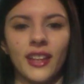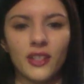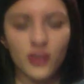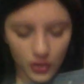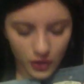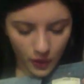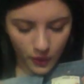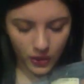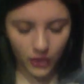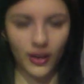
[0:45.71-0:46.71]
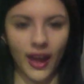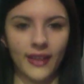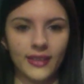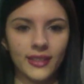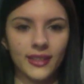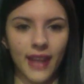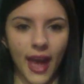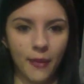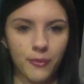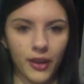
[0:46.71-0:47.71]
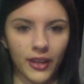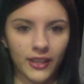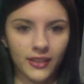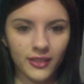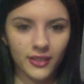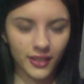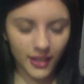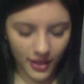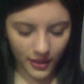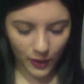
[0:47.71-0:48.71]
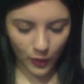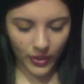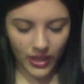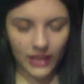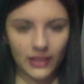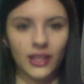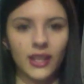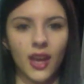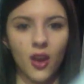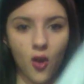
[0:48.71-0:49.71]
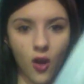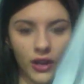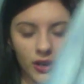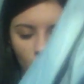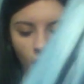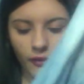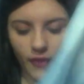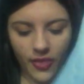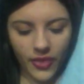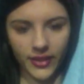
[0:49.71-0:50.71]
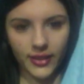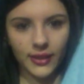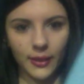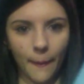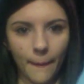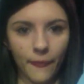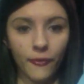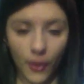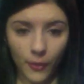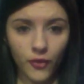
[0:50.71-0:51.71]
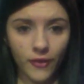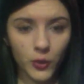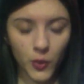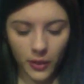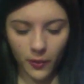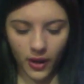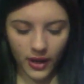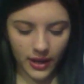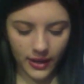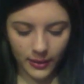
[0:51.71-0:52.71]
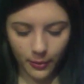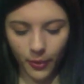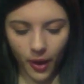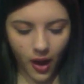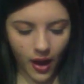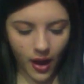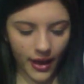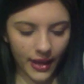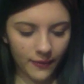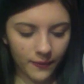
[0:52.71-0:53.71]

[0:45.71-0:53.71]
it's so cute. It has snap buttons, so it'd be easy to get on and off. And this is from Forever 21, and it's by